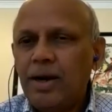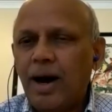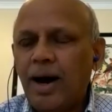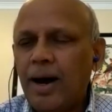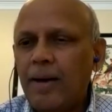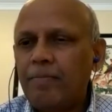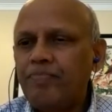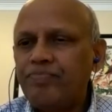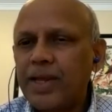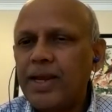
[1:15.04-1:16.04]
uh,
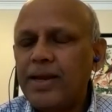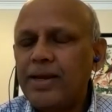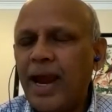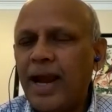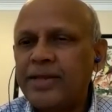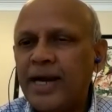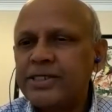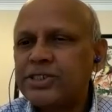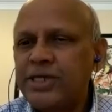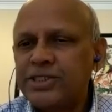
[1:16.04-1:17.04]
and that
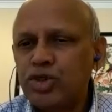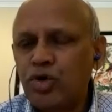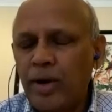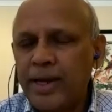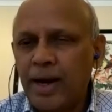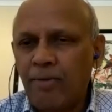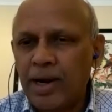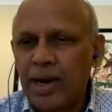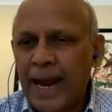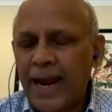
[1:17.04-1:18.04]
is destroying
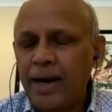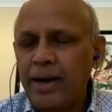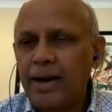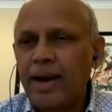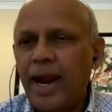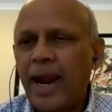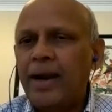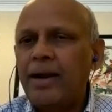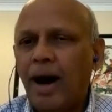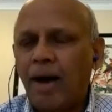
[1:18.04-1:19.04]
our land
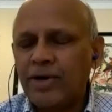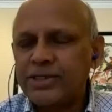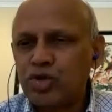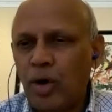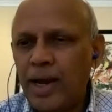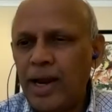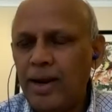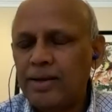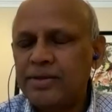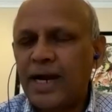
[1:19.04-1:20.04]
and our soil.
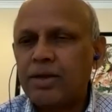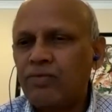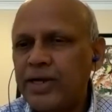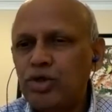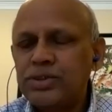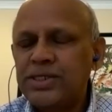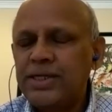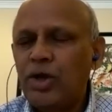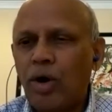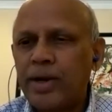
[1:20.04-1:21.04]
That's why you see
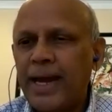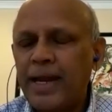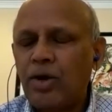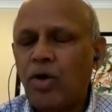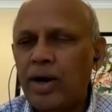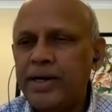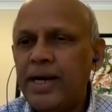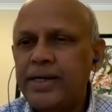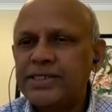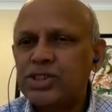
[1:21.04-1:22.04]
the organic
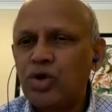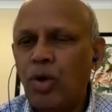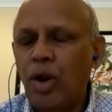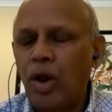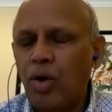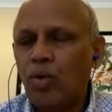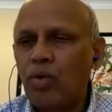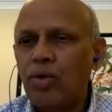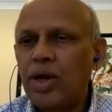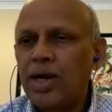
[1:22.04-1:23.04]
content is so low.
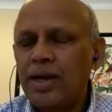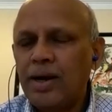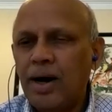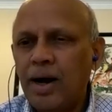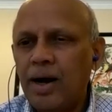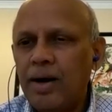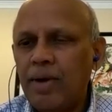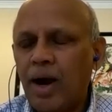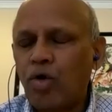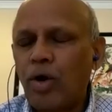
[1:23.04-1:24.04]
Uh,
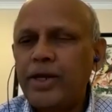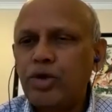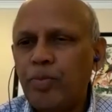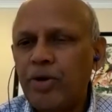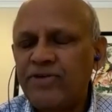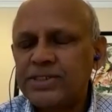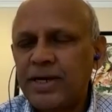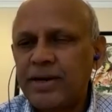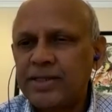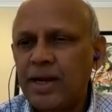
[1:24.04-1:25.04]
according to
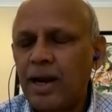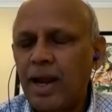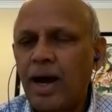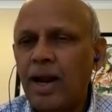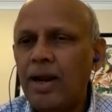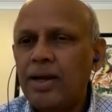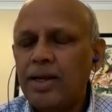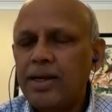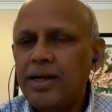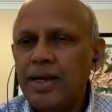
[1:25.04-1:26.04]
Professor Rattan Lal,
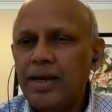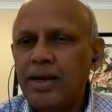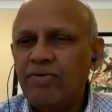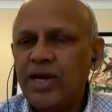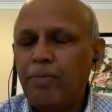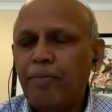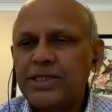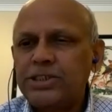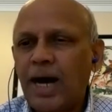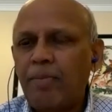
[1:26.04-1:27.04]
even in
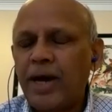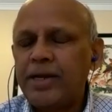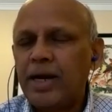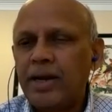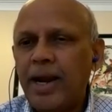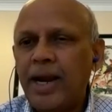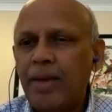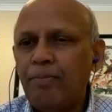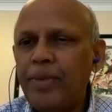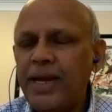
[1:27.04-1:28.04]
Punjab, Haryana,
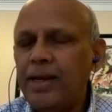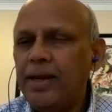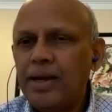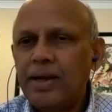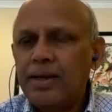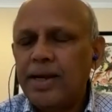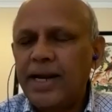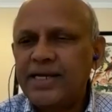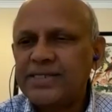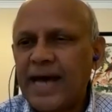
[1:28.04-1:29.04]
and MP,
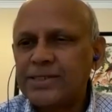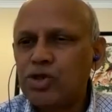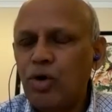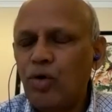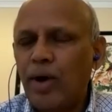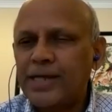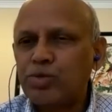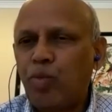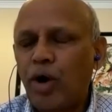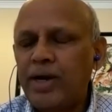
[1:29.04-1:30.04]
it is as low
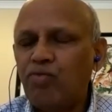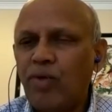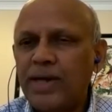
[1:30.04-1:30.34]
as 0.10